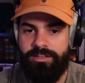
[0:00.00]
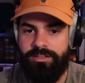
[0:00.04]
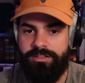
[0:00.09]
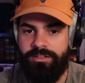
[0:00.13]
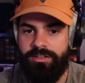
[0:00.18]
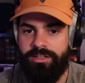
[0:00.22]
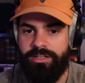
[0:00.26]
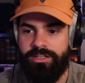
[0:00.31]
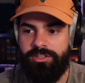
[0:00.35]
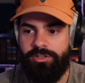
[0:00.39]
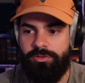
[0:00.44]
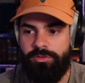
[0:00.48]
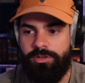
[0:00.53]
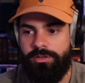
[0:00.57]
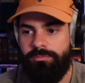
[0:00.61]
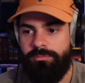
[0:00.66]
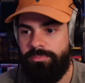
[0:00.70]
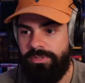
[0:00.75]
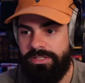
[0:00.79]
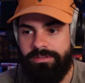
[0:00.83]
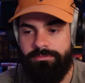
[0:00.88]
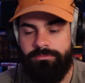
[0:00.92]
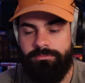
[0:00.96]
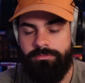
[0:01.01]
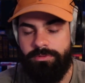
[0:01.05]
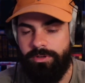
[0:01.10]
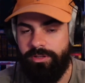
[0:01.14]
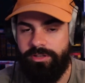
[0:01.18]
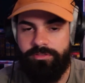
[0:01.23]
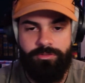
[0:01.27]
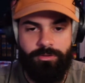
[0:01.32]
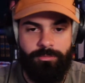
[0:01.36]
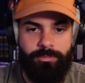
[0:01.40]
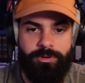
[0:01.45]
Like you can be
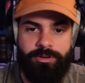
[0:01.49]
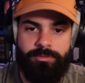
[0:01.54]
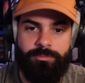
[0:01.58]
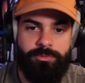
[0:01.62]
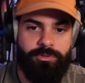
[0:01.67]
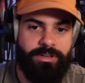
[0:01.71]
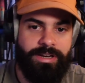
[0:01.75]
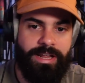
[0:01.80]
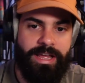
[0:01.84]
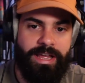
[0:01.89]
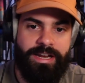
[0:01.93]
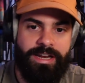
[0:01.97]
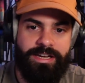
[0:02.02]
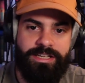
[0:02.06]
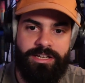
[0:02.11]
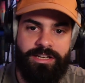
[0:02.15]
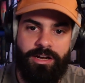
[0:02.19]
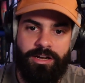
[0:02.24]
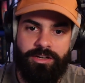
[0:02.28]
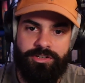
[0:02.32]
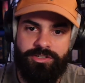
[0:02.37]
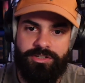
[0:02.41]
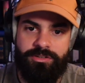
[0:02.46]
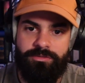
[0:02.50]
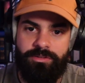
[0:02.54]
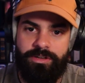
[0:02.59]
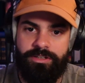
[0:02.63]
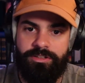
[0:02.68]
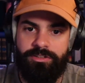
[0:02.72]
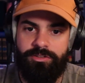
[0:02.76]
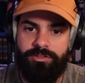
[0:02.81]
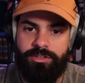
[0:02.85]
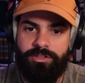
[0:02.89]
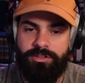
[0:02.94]
really formidable in any Aja. Like
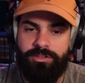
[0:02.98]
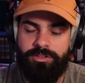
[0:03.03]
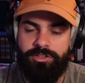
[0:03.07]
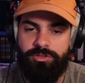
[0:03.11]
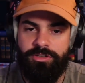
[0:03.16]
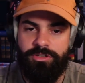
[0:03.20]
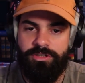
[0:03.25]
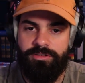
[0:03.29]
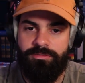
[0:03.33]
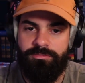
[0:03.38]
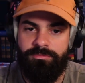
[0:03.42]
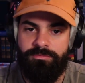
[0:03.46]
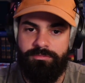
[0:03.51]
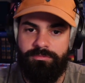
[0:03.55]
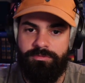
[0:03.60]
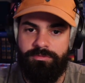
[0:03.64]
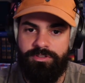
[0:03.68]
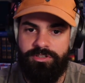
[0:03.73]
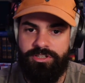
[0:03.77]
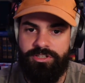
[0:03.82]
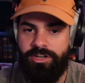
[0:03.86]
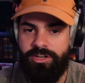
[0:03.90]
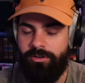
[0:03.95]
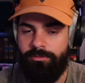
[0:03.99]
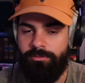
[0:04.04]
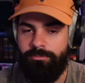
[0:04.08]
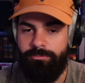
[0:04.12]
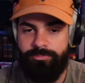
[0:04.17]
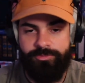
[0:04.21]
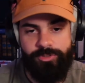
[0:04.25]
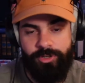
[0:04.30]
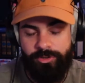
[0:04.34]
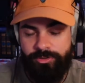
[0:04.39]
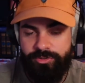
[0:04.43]
you can
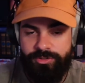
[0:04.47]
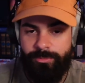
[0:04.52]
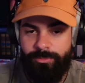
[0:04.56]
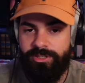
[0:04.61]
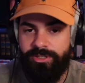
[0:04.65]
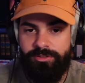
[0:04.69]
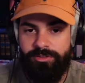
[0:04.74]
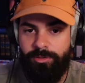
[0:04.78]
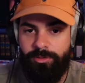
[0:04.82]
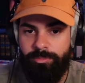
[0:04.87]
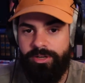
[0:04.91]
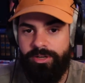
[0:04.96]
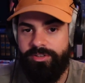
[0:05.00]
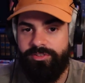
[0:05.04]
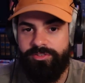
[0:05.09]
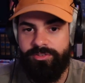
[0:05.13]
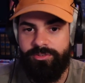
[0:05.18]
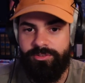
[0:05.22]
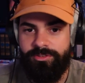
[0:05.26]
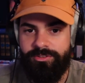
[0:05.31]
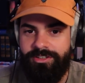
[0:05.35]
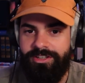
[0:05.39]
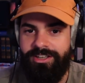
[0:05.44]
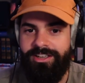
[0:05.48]
turn somebody into a pretzel,